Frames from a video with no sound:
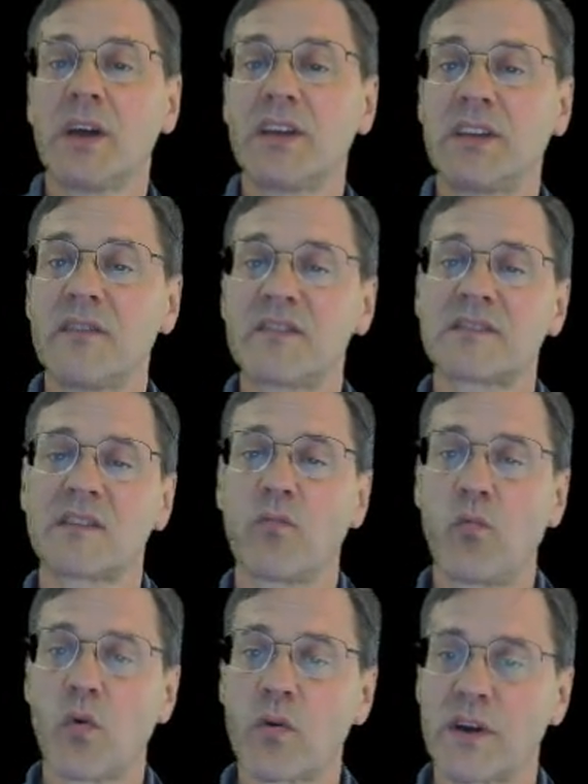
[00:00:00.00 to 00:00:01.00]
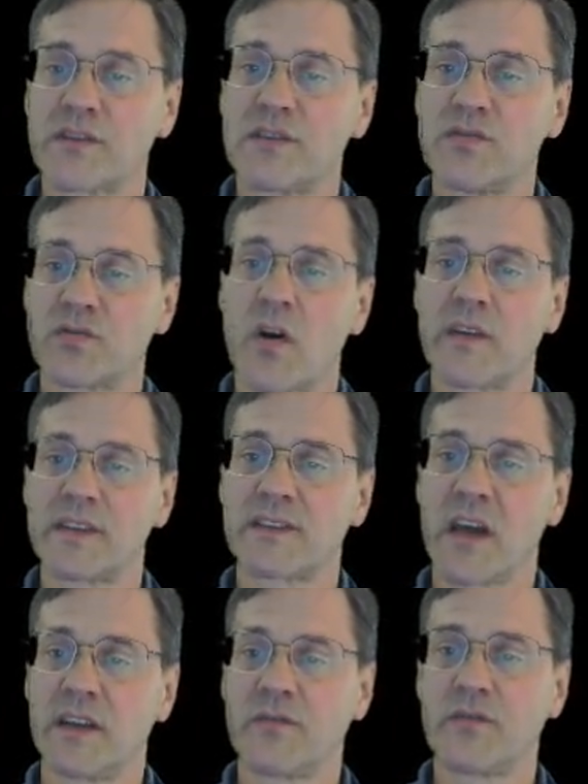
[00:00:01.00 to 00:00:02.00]
gives us a warrant to draw this
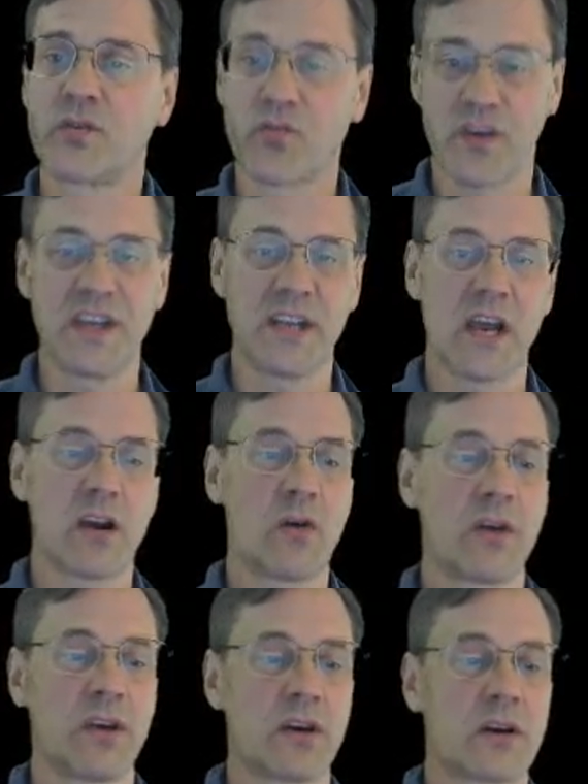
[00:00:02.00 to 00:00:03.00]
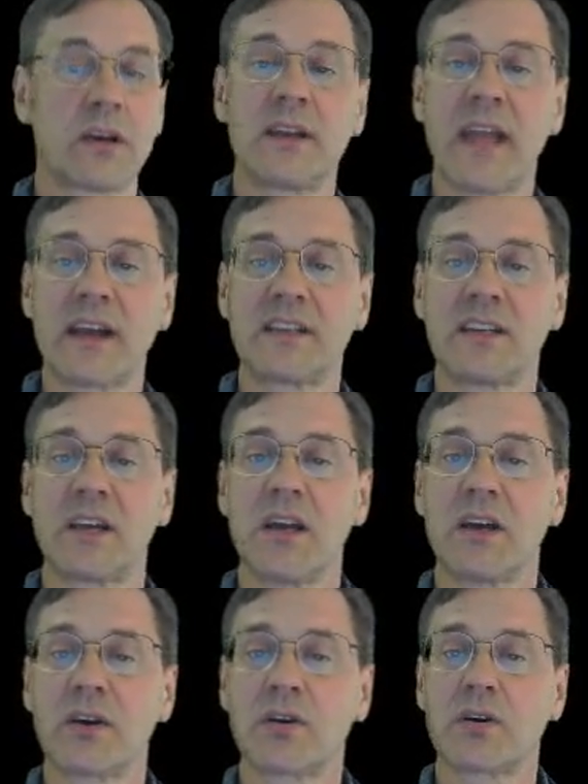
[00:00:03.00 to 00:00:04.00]
kind of green arrow here connecting
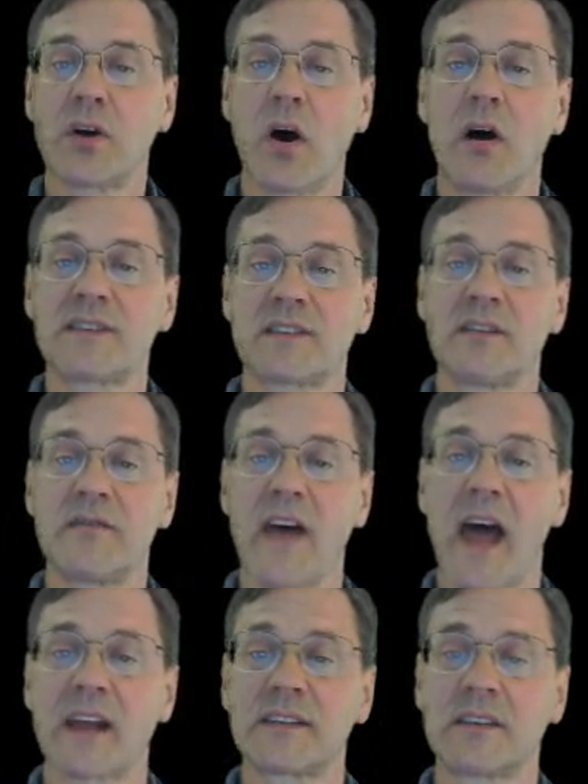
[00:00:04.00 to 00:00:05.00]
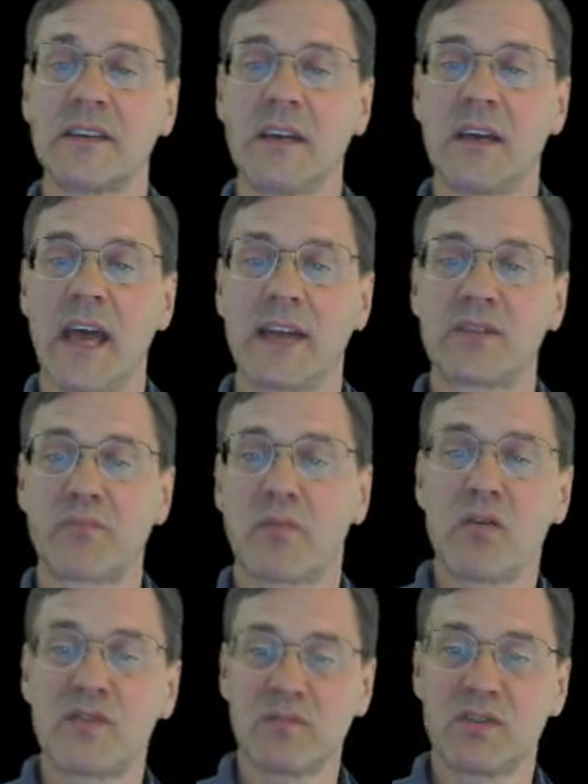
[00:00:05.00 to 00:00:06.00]
cause and effect, and to
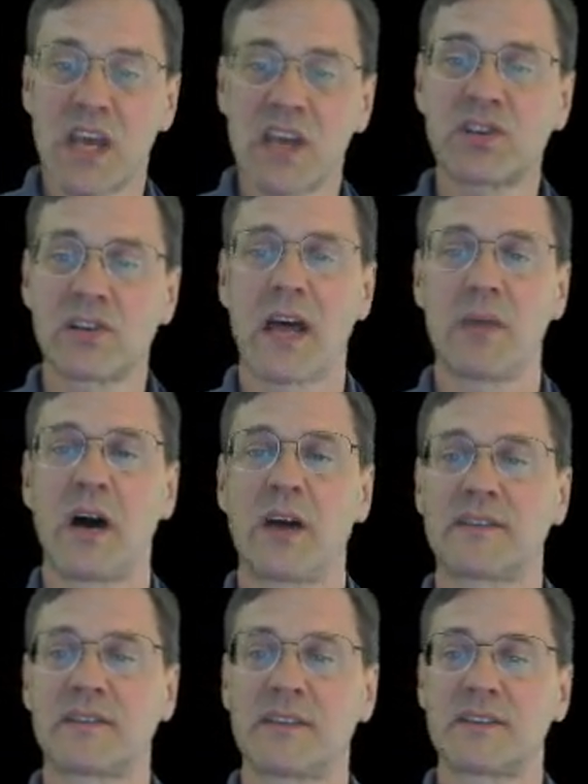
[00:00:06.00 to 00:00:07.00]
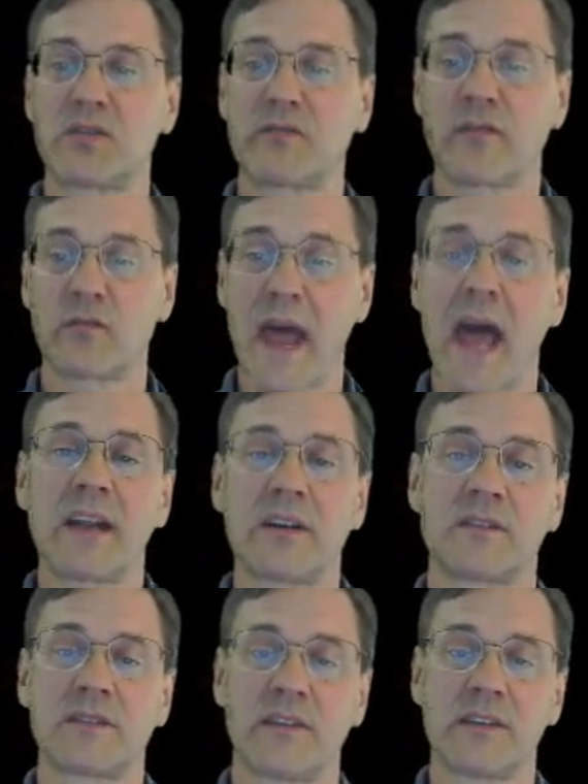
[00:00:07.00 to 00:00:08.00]
propose mutational hypotheses for
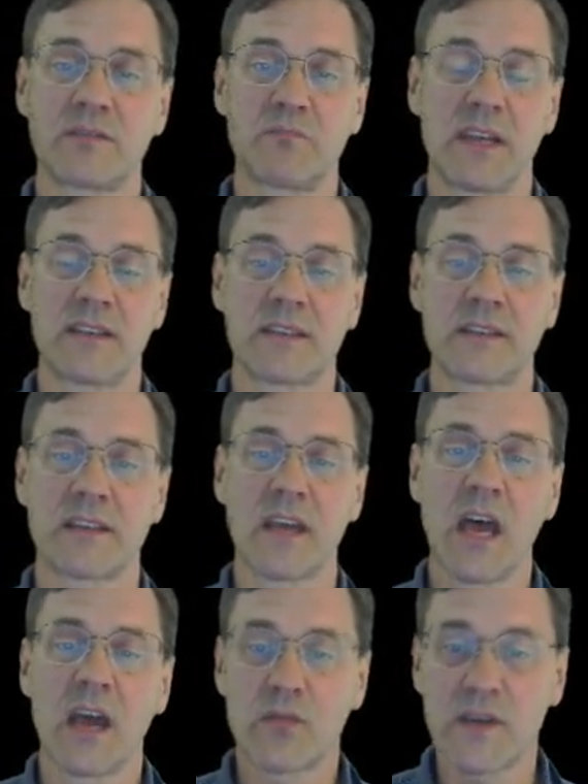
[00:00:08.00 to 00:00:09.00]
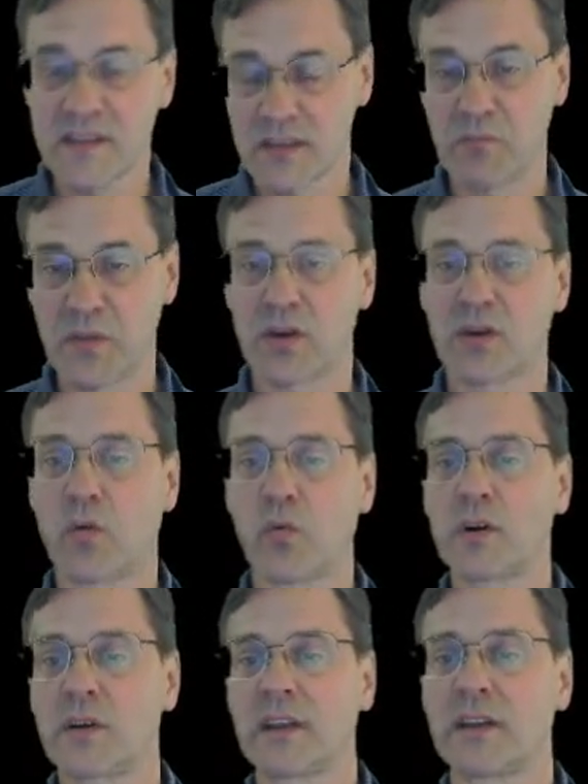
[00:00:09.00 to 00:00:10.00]
patterns on this basis. Recent empirical
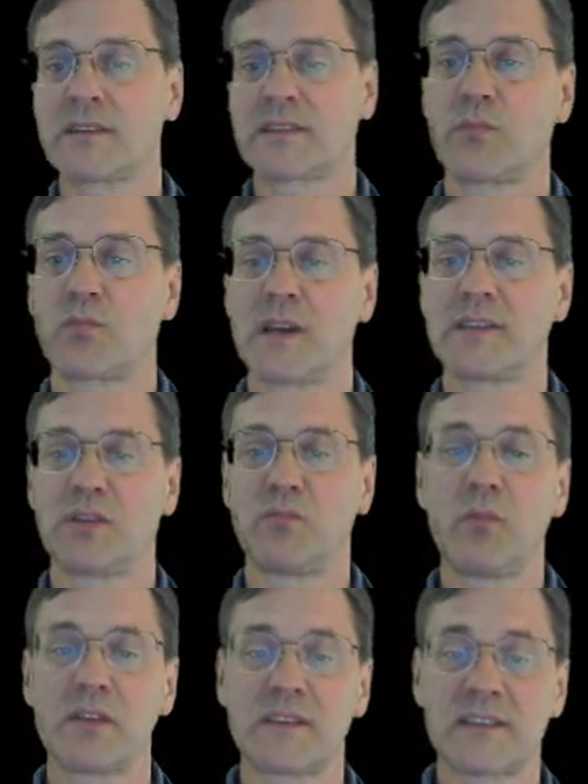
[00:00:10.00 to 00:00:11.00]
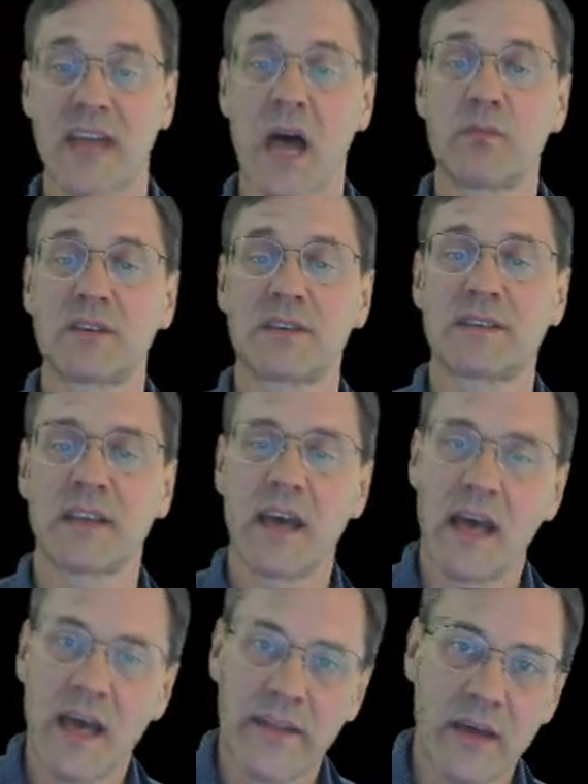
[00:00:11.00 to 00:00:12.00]
work that I'll summarize in a moment establishes
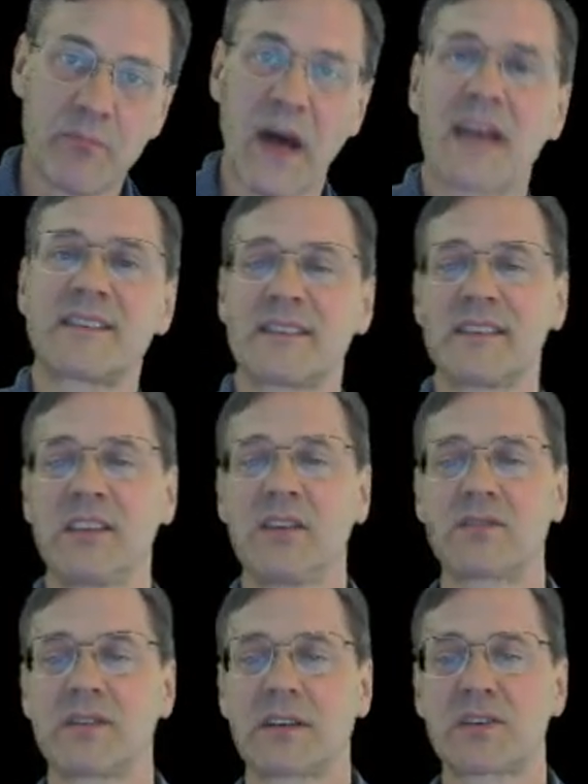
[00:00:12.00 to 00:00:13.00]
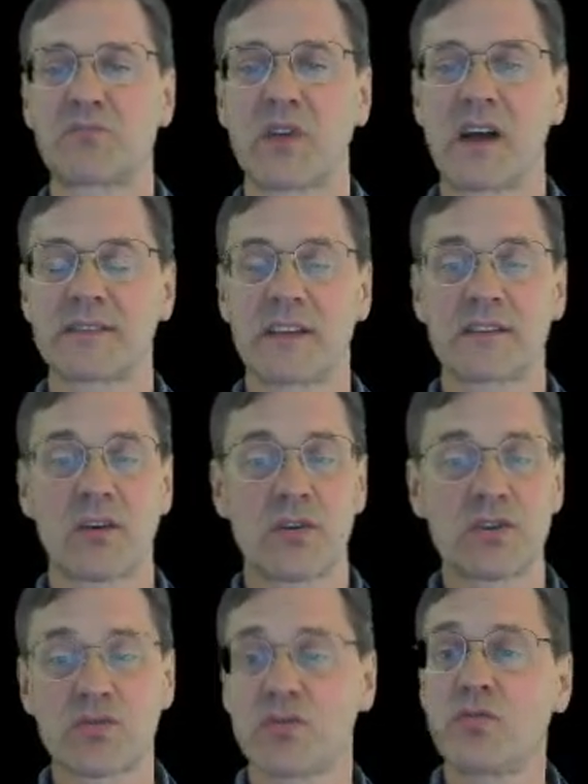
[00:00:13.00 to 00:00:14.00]
that biases in the introduction process are a
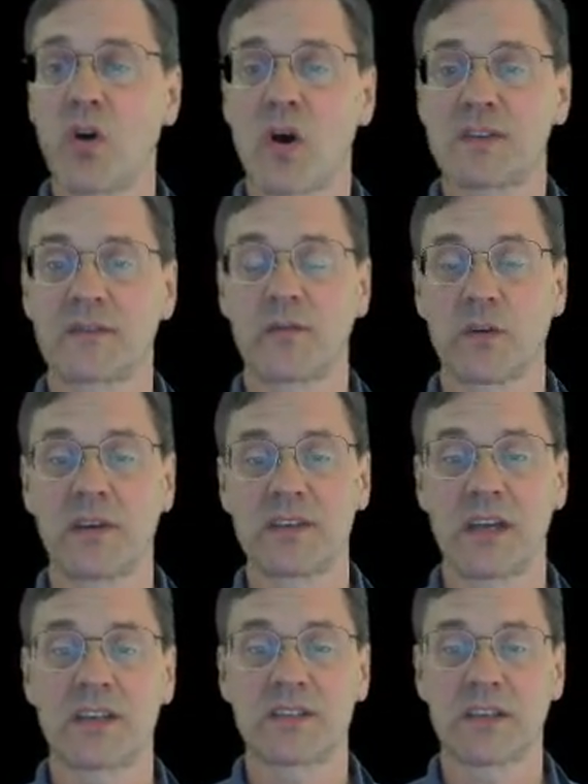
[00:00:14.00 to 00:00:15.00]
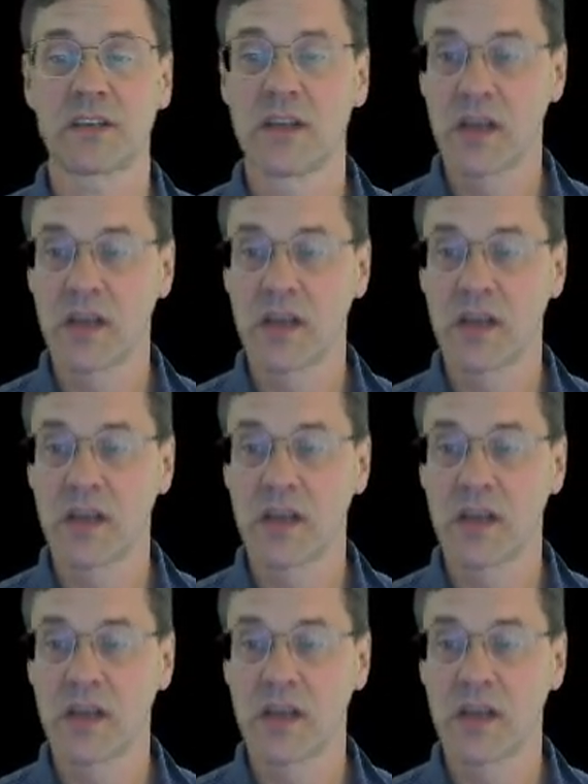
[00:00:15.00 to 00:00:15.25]
true cause of orientation